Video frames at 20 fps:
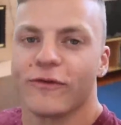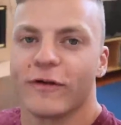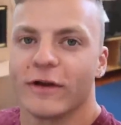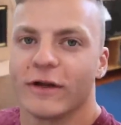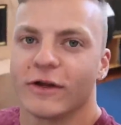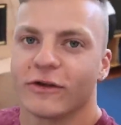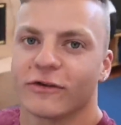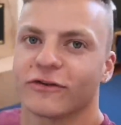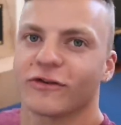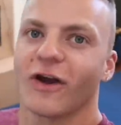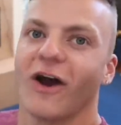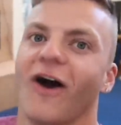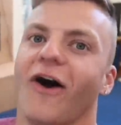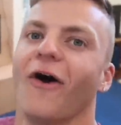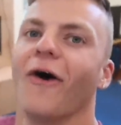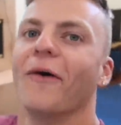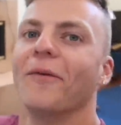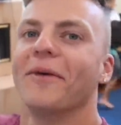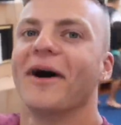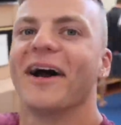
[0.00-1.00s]
finished.
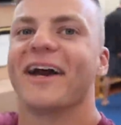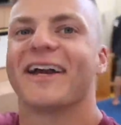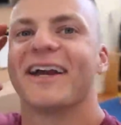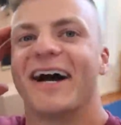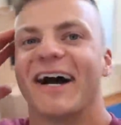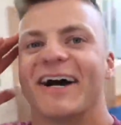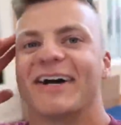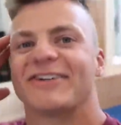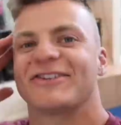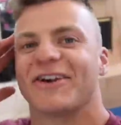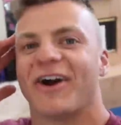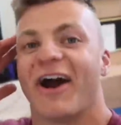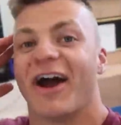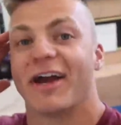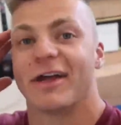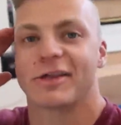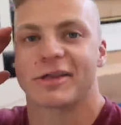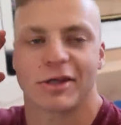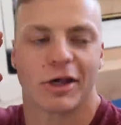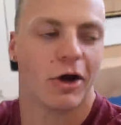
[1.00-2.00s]
Oh my gosh. All
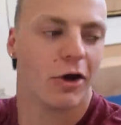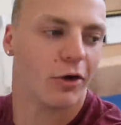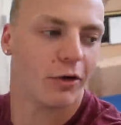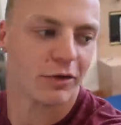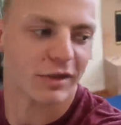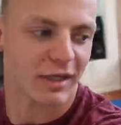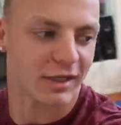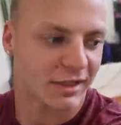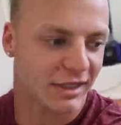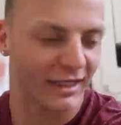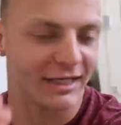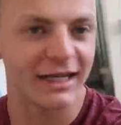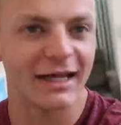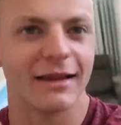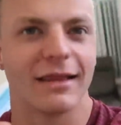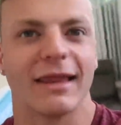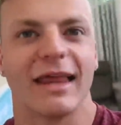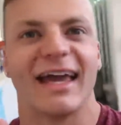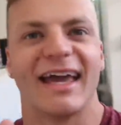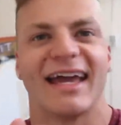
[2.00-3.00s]
right, so since he
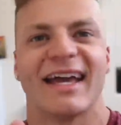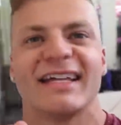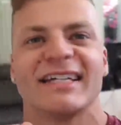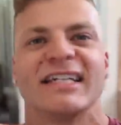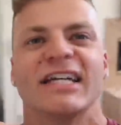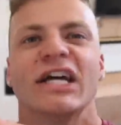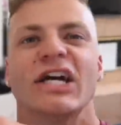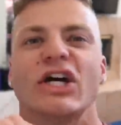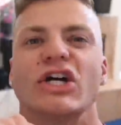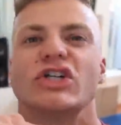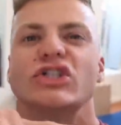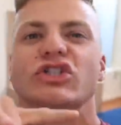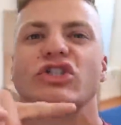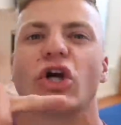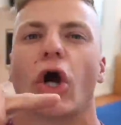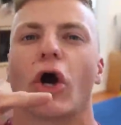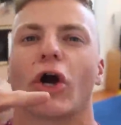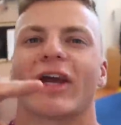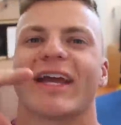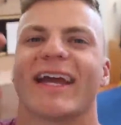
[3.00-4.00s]
didn't land,
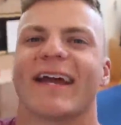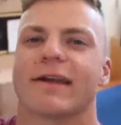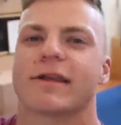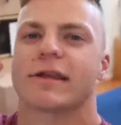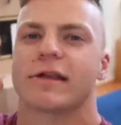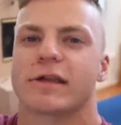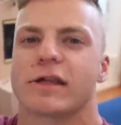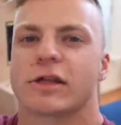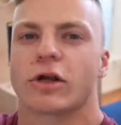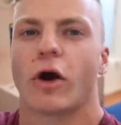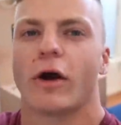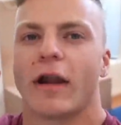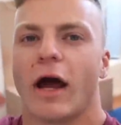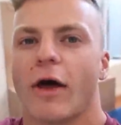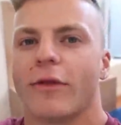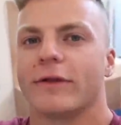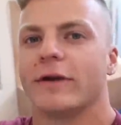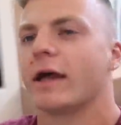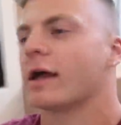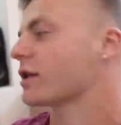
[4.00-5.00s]
Shark gets to start out the